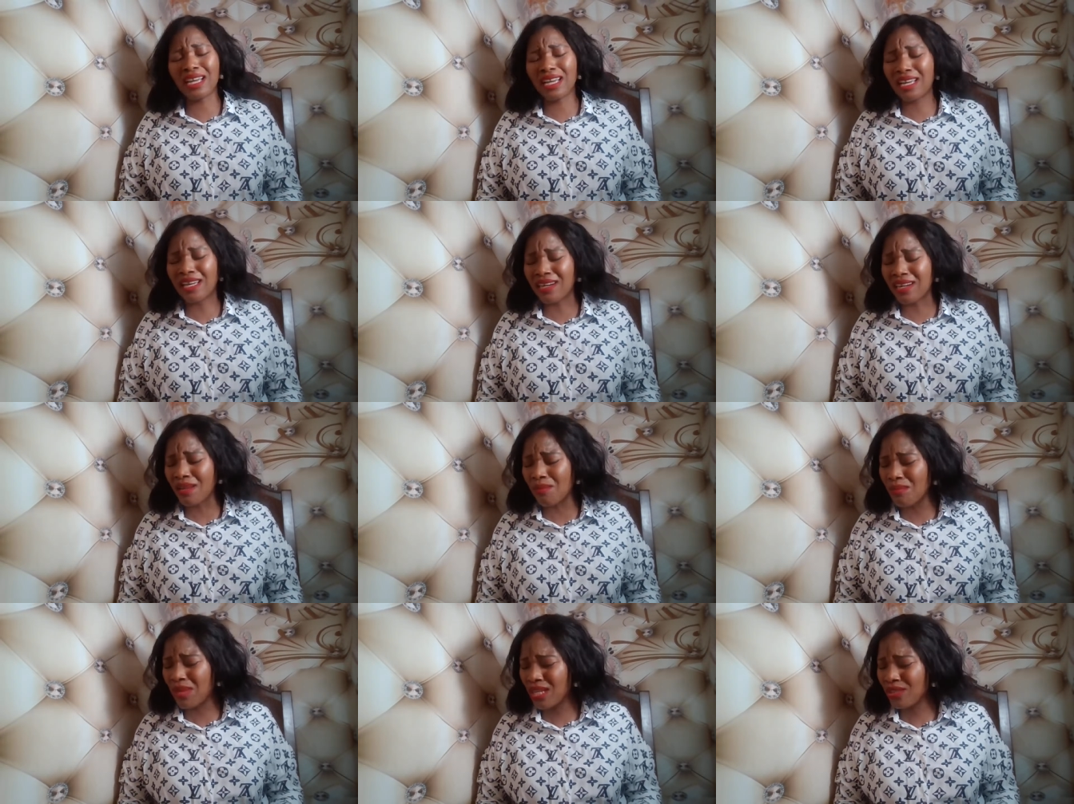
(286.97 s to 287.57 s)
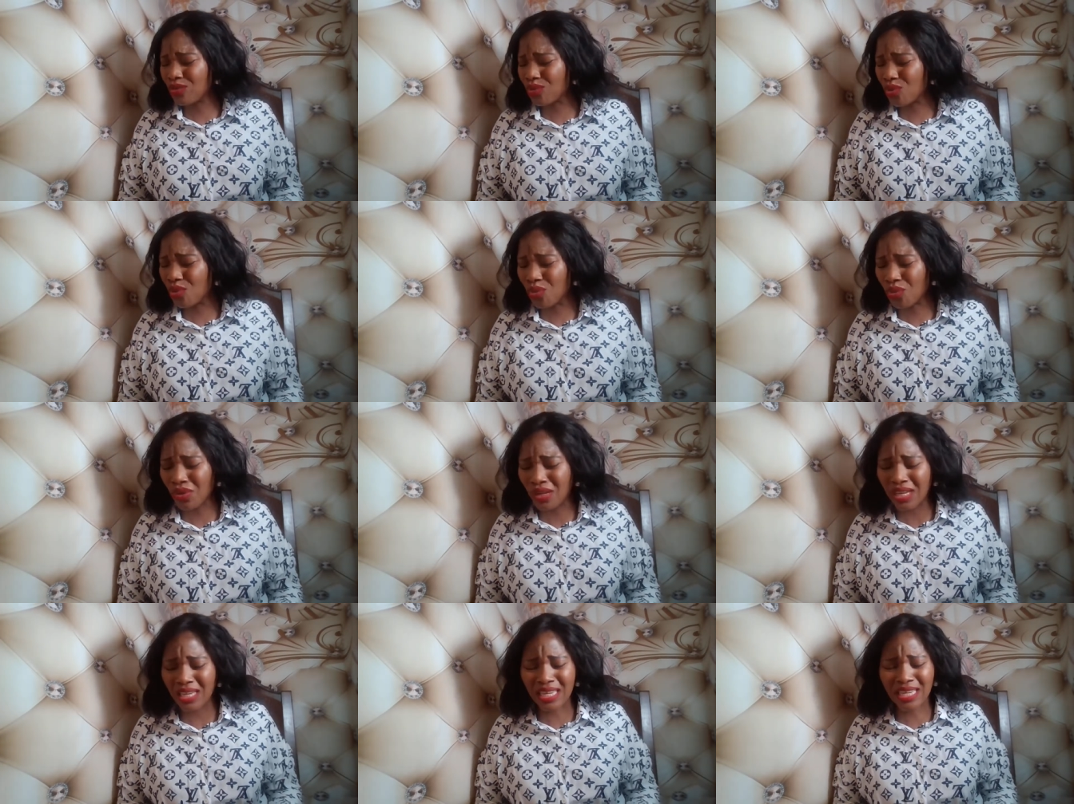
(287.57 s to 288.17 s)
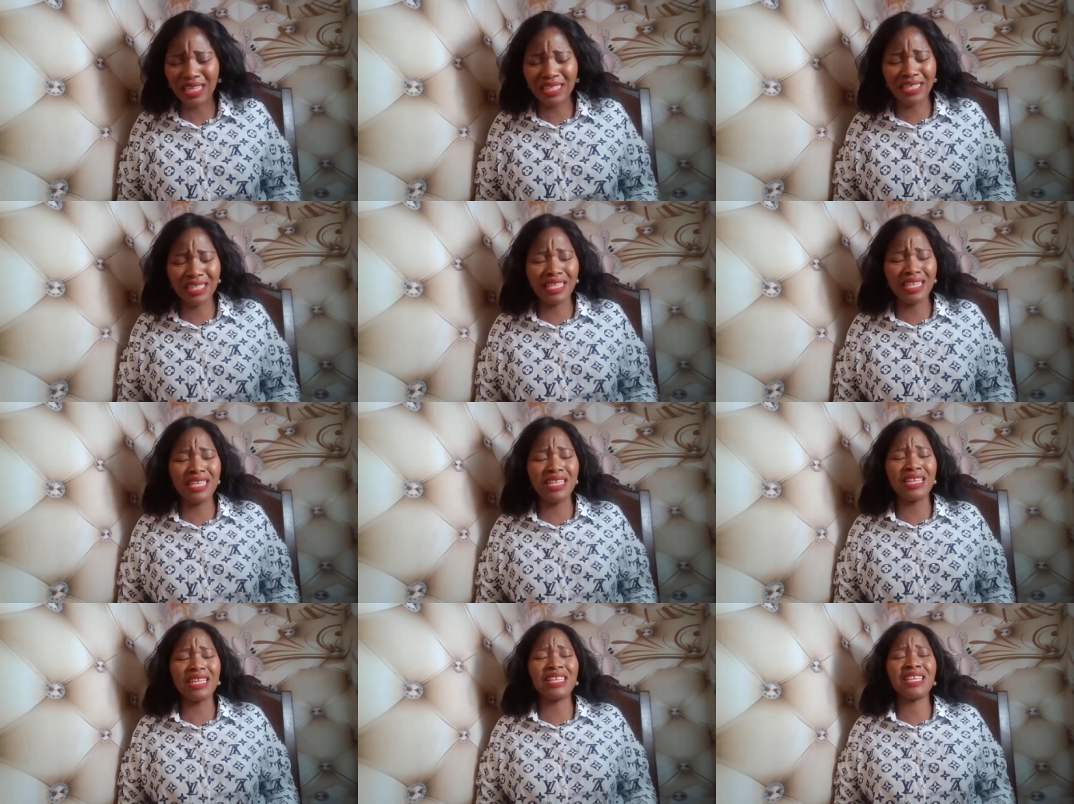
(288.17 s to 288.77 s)
rekiti
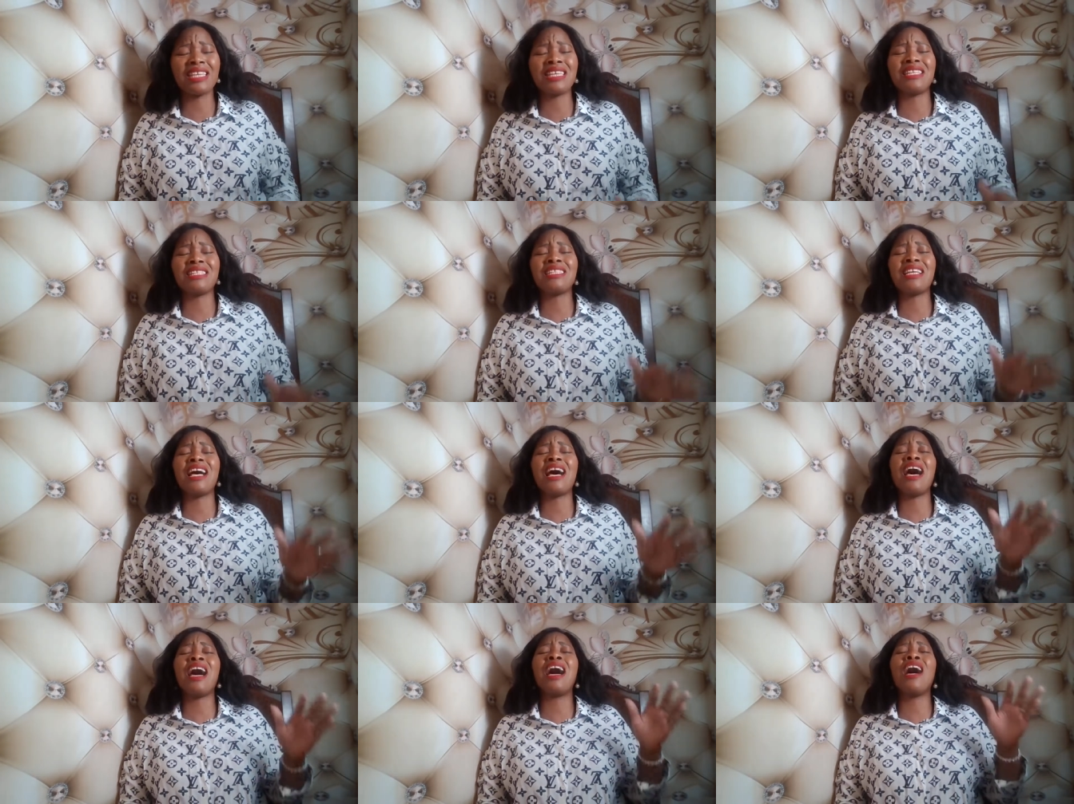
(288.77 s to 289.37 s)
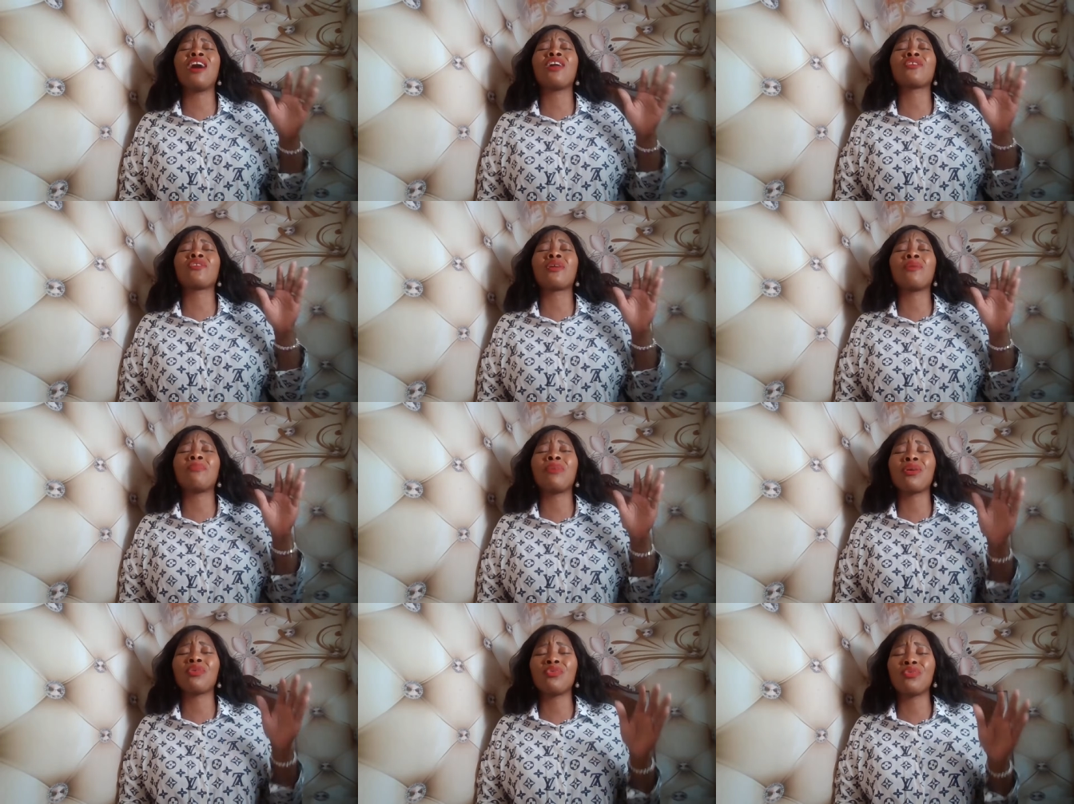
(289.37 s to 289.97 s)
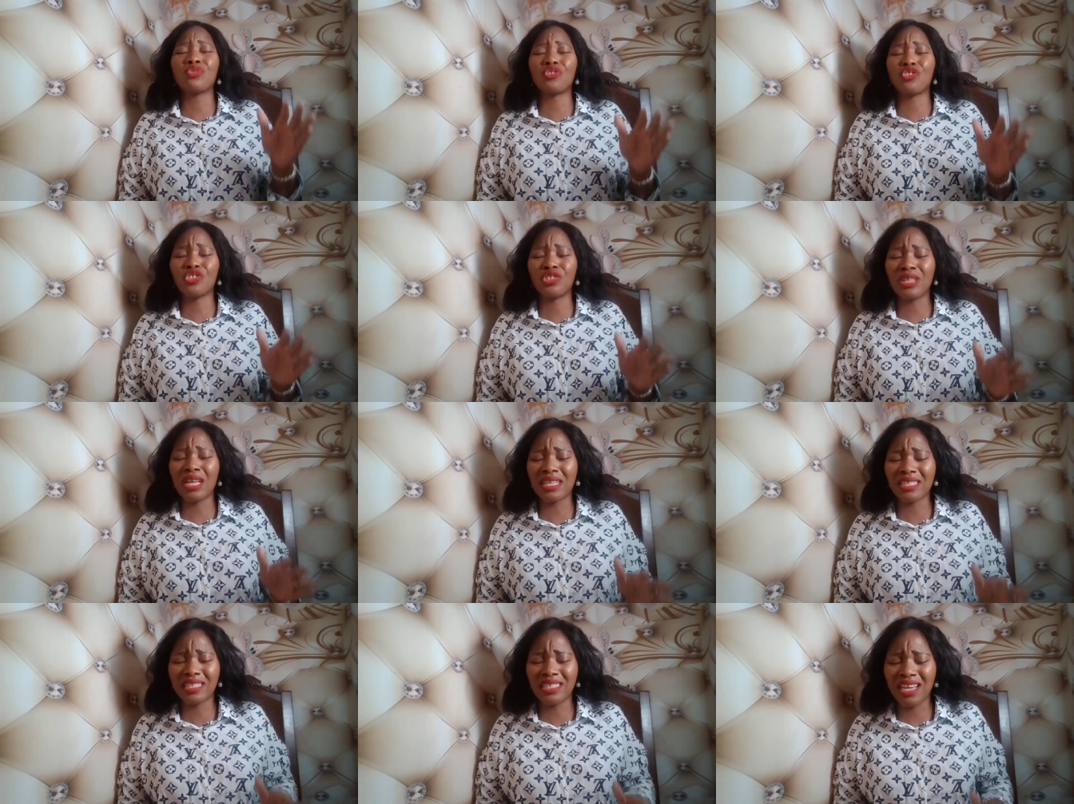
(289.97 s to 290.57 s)

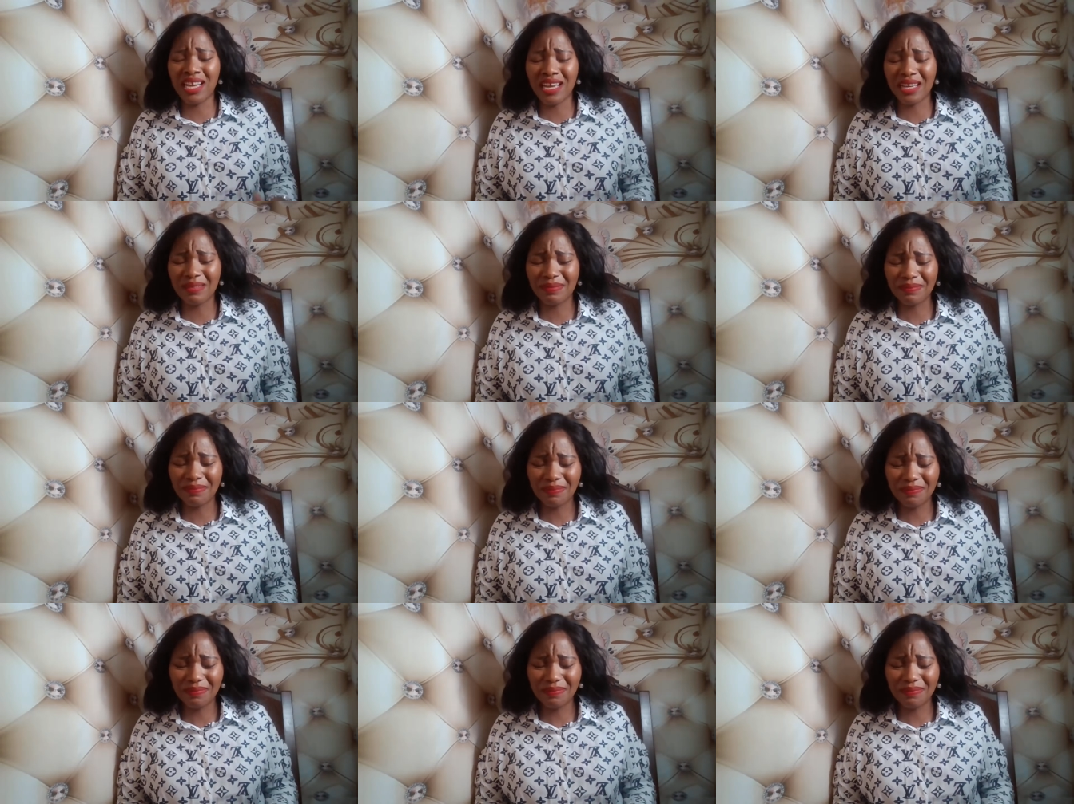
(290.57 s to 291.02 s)
irikita